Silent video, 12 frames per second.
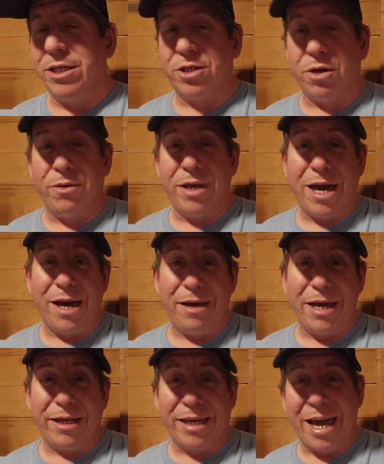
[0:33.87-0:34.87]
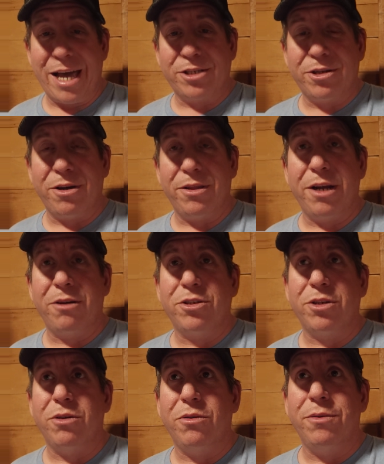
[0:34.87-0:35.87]
So yeah, he had a cast on there,
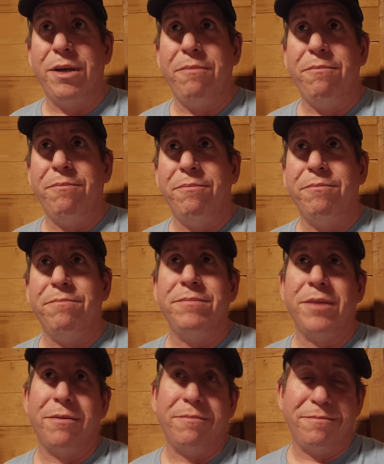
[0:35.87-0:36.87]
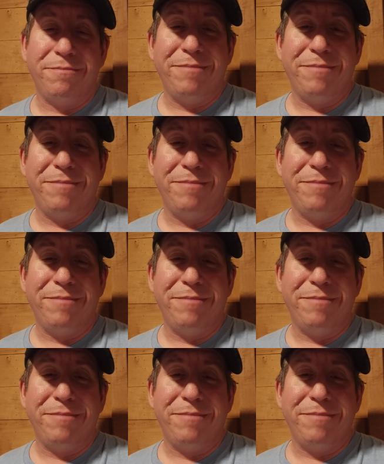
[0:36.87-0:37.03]
so he, you know,